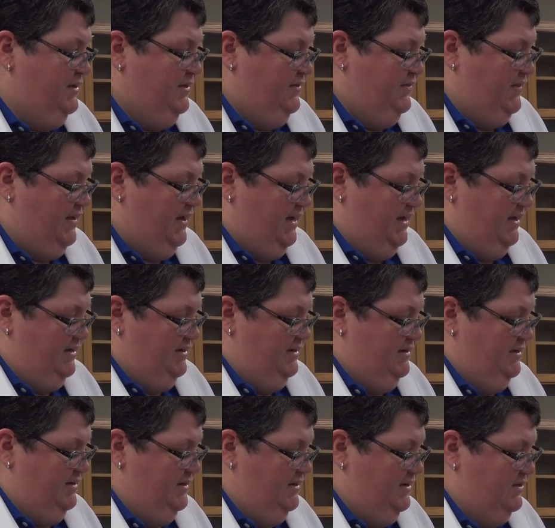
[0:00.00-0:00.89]
that
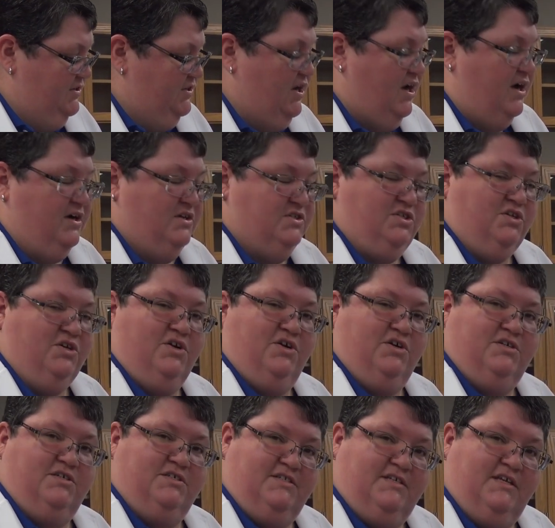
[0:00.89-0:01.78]
docks on
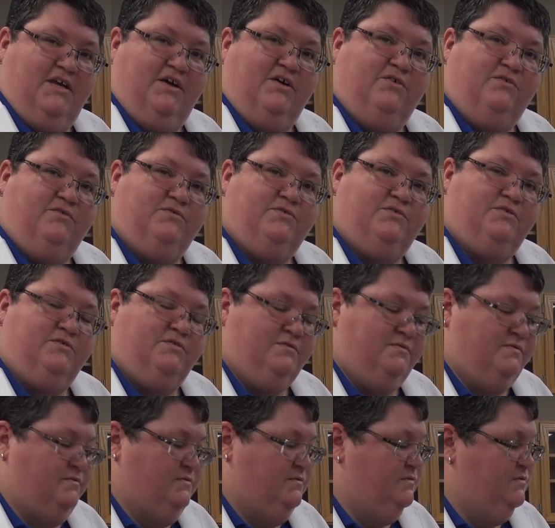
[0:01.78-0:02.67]
our cells.
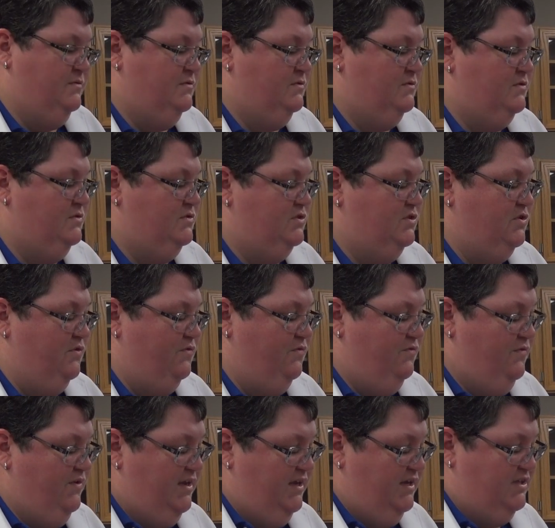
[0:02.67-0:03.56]
So if
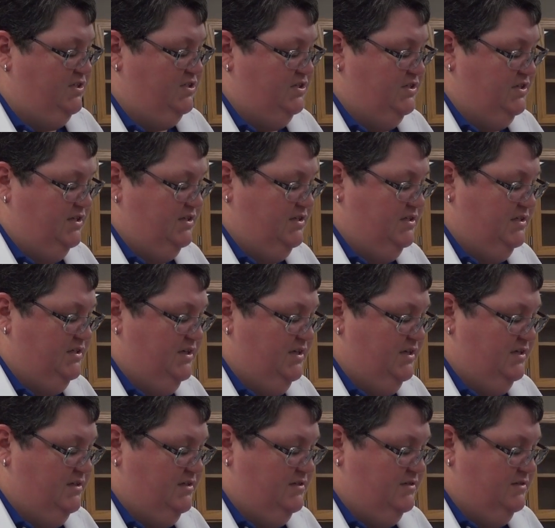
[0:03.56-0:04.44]
we could just
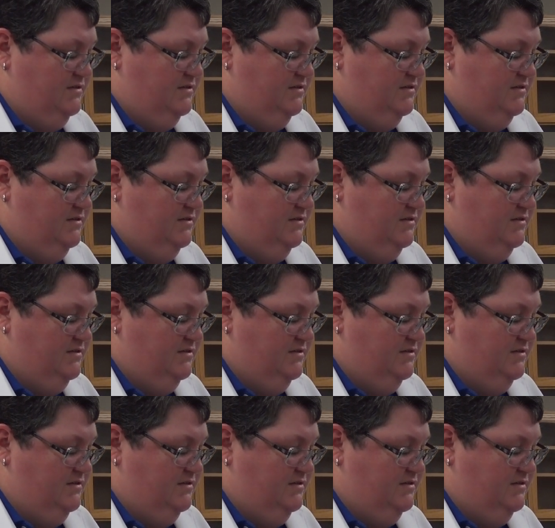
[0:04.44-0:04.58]
get